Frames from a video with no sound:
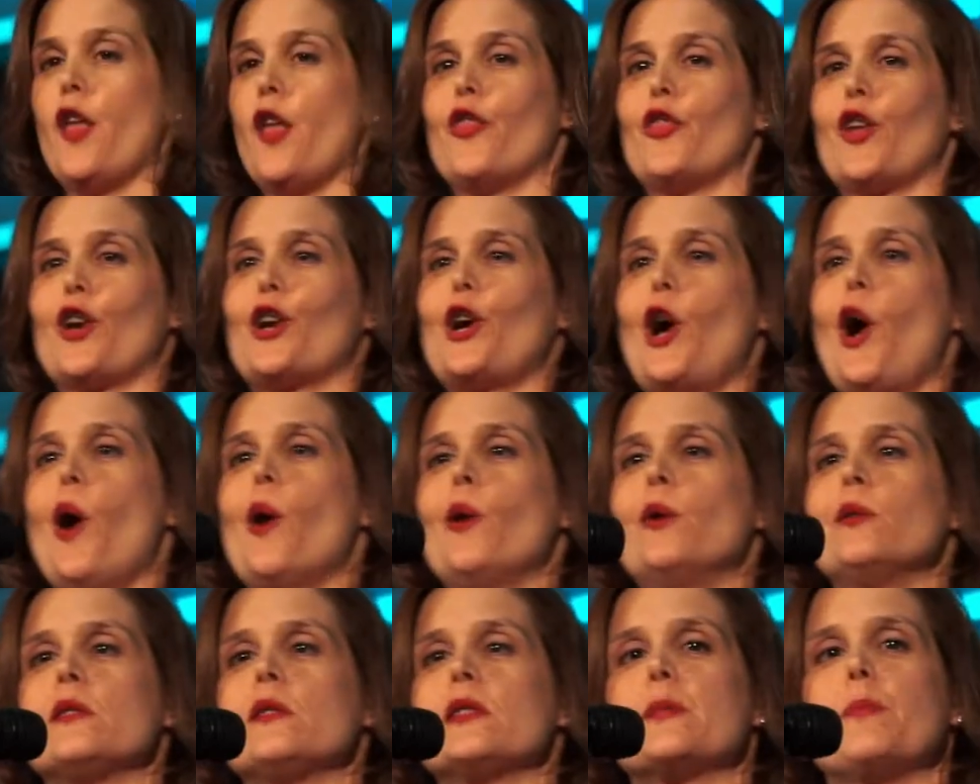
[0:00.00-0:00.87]
The
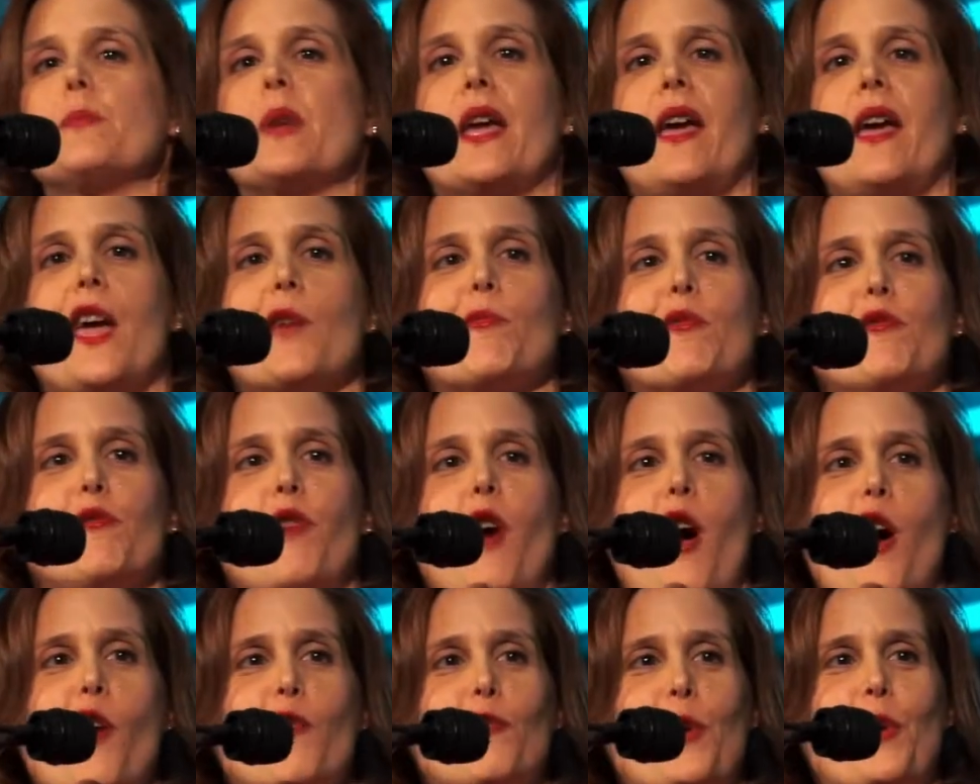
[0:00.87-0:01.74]
Cones became
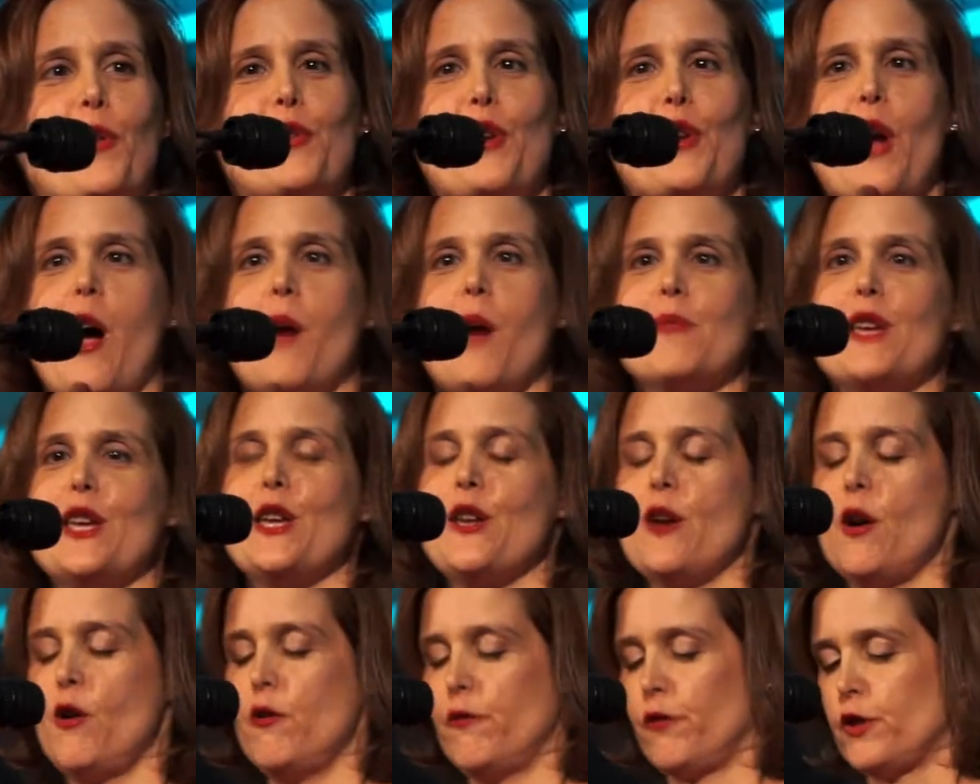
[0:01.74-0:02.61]
involved with
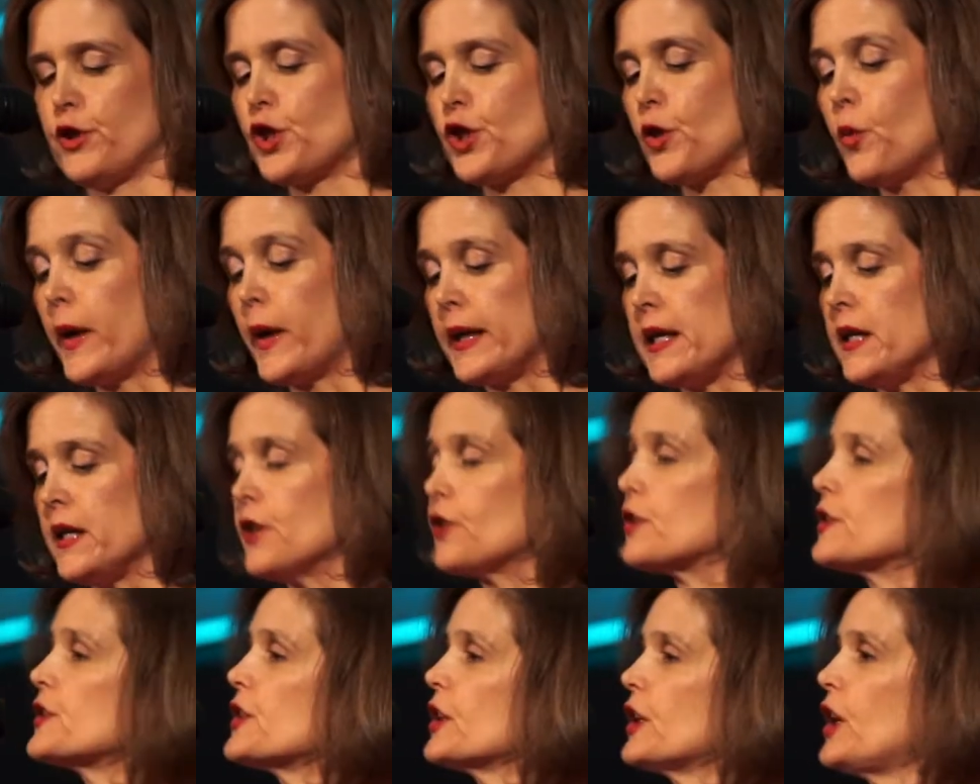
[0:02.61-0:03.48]
NAMI over 20
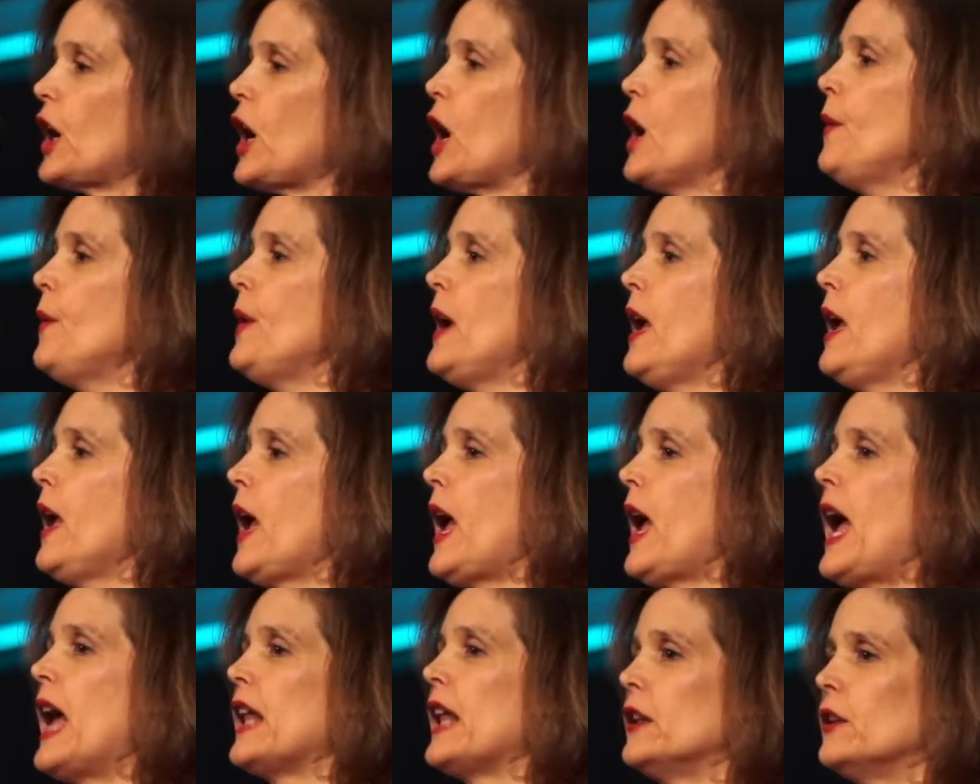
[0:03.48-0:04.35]
years ago
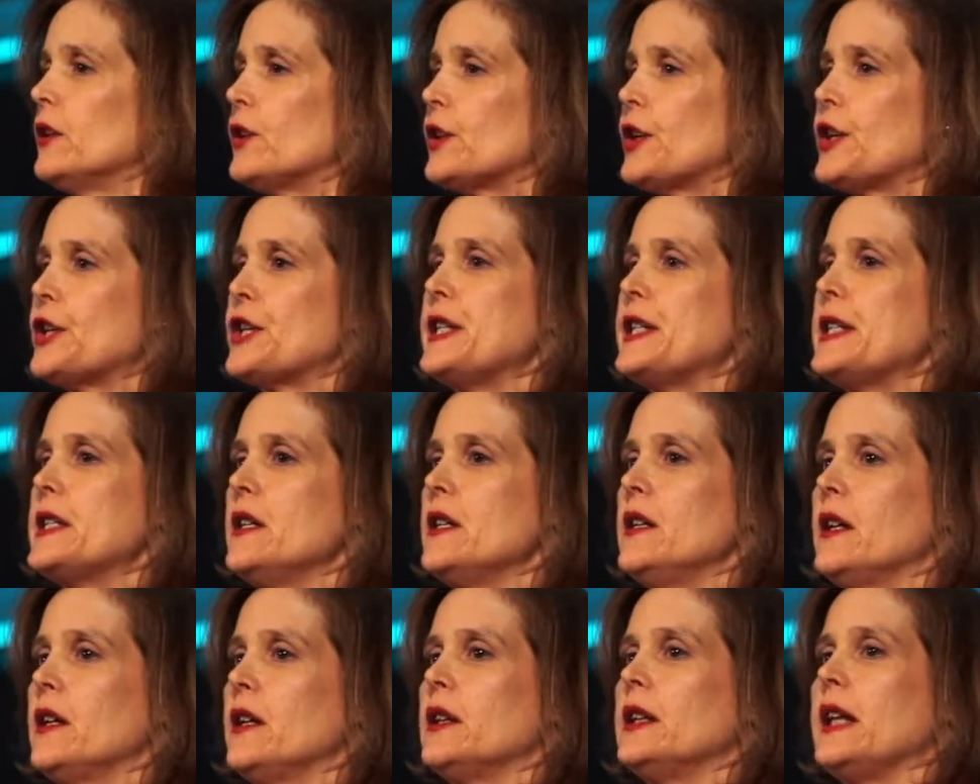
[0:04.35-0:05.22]
and learned
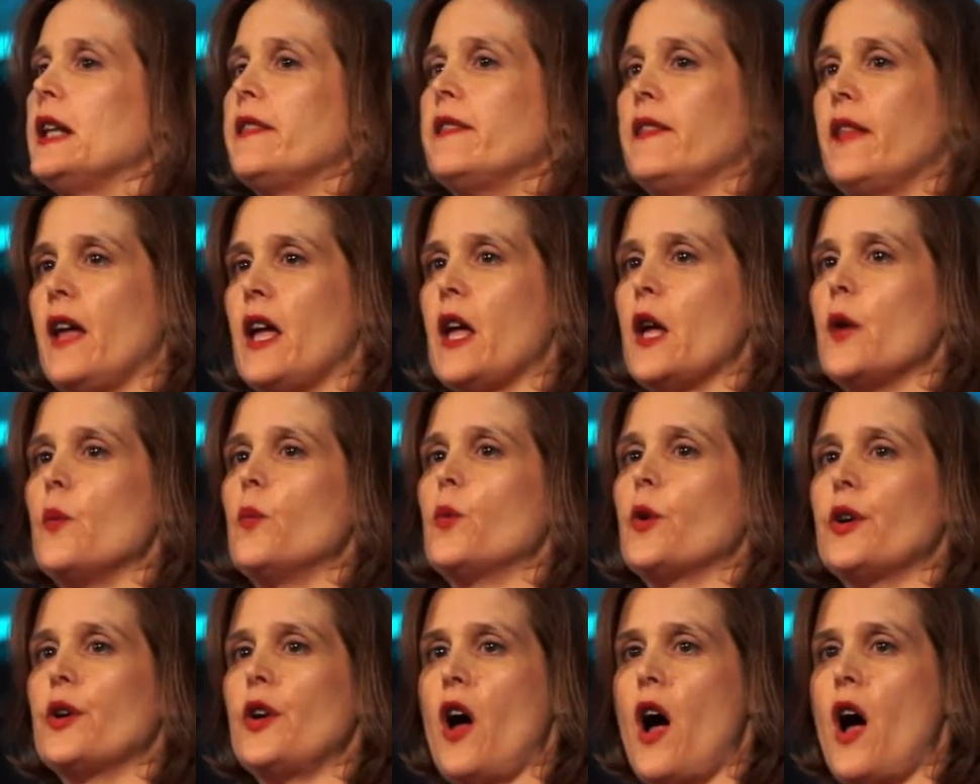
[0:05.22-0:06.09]
that they
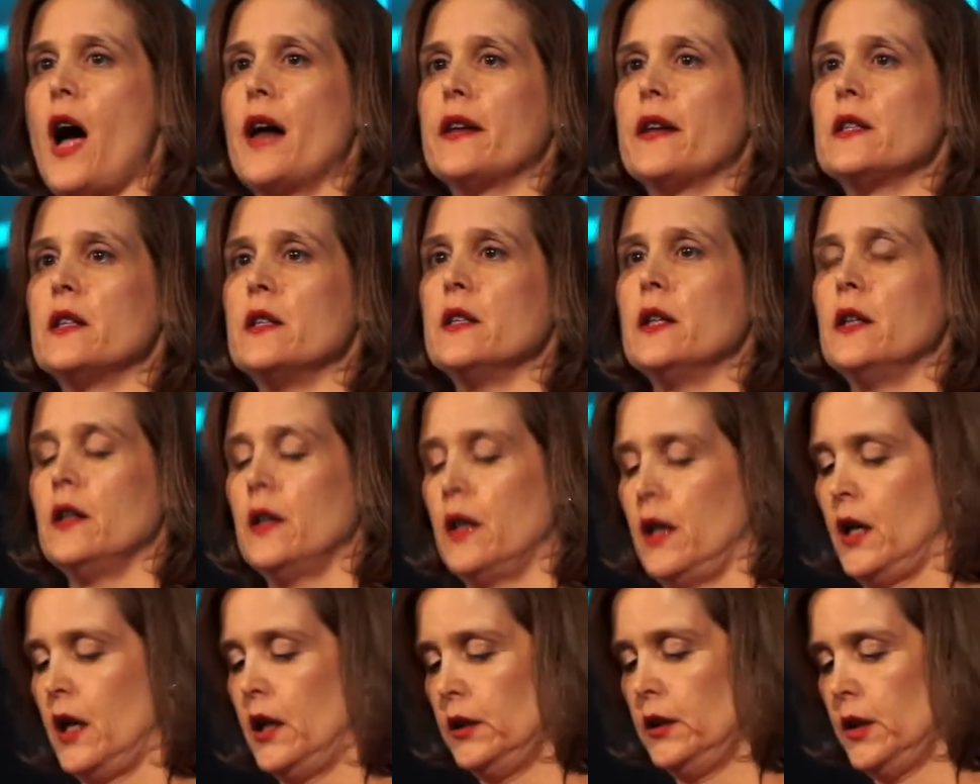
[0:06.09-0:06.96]
were not
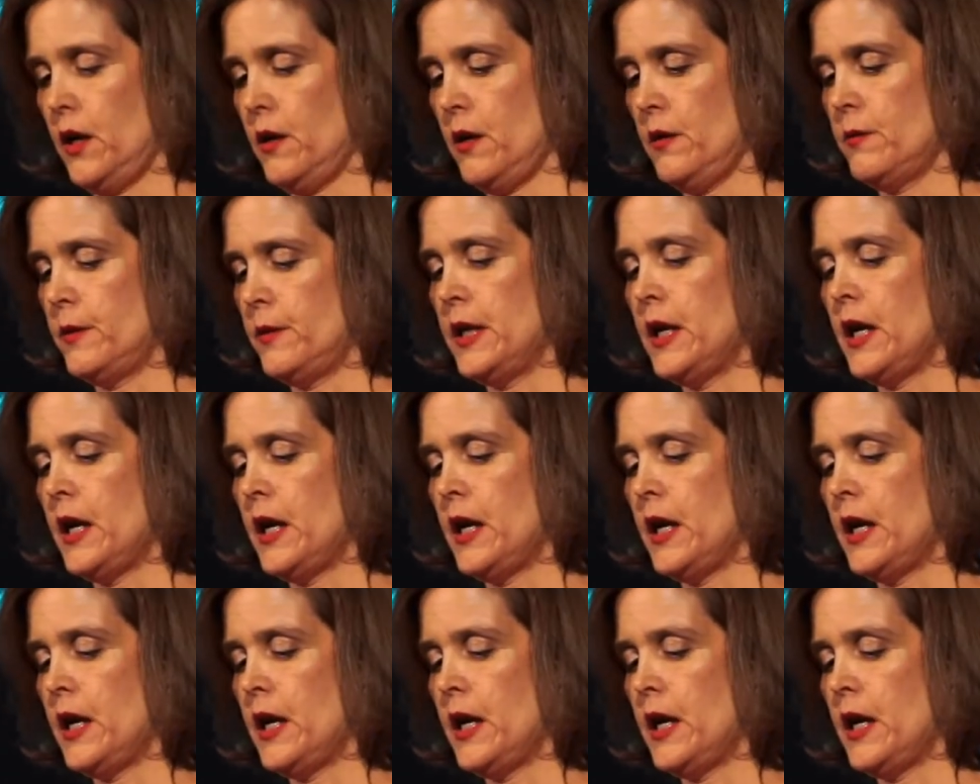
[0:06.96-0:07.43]
alone.